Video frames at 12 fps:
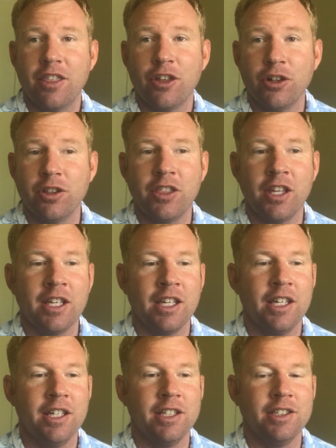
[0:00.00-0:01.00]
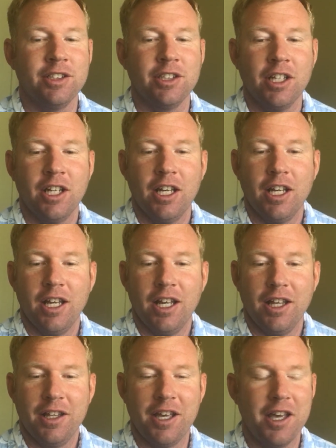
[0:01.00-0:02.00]
Third thing is,
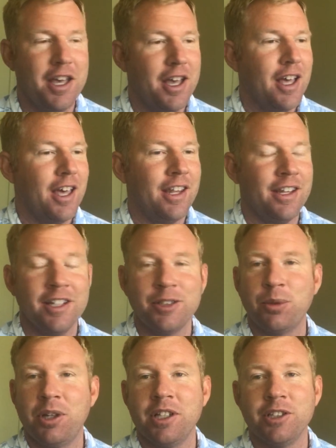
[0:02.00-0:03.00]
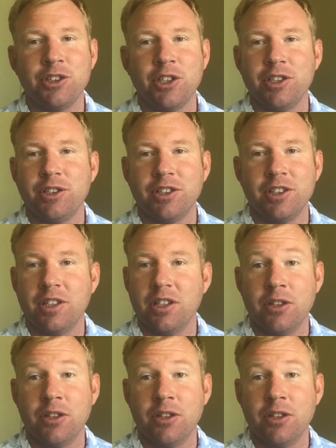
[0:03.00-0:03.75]
and this one has just